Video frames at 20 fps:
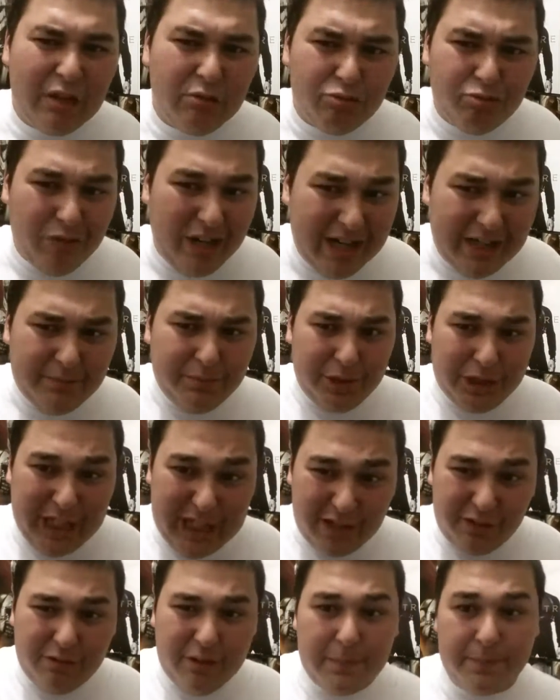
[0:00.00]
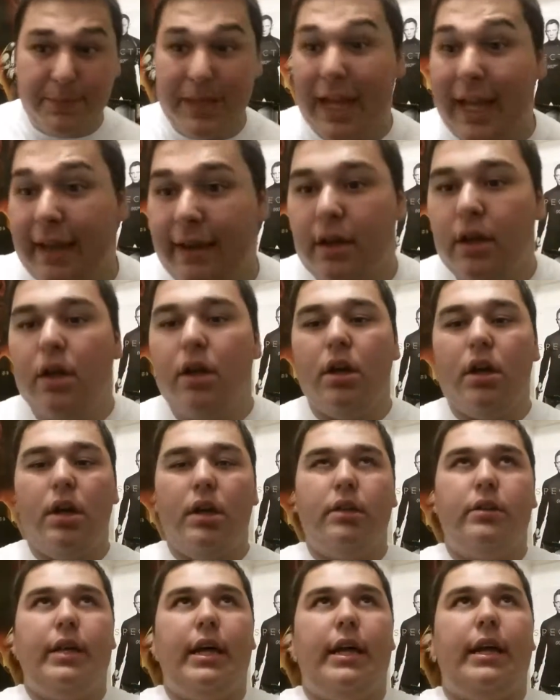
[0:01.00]
Random channel update
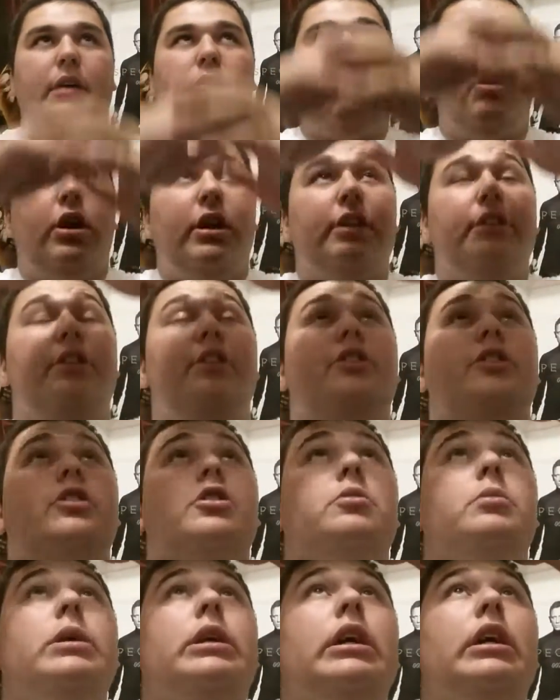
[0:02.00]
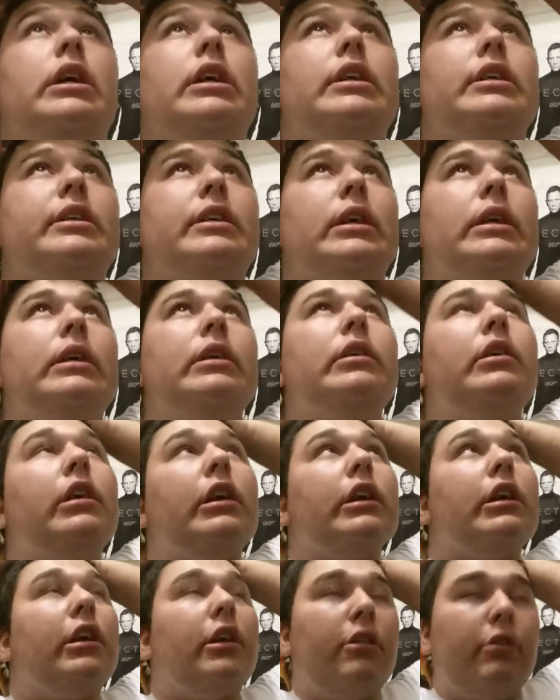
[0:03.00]
that I wanted to do because,
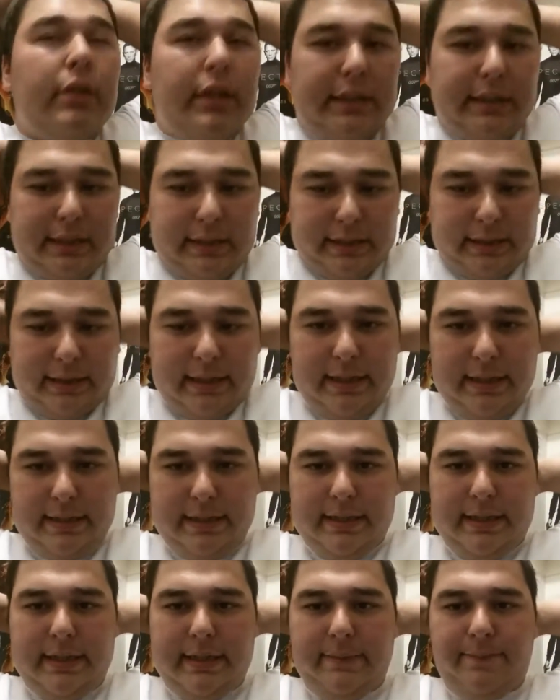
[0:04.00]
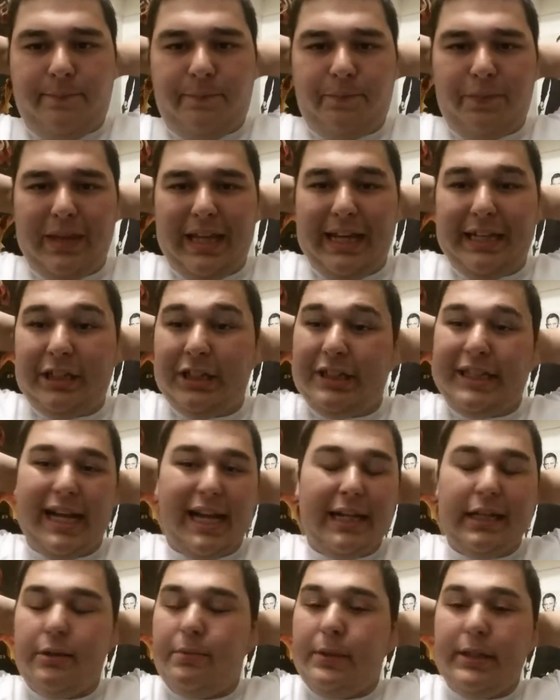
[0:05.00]
you know, it just
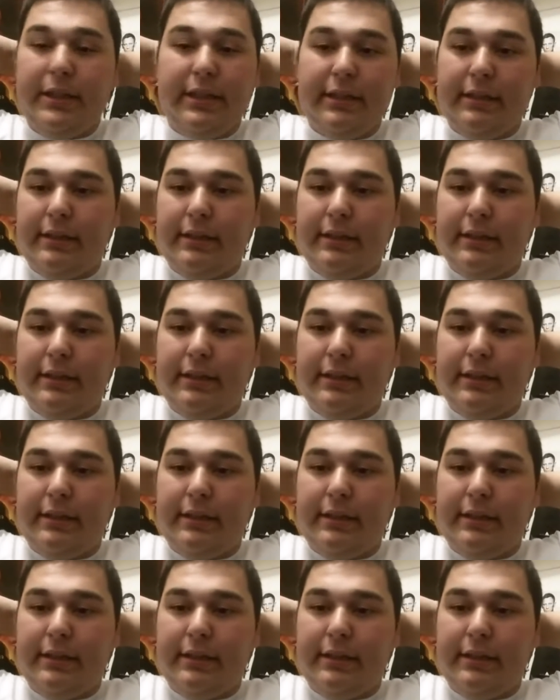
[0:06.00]
had to be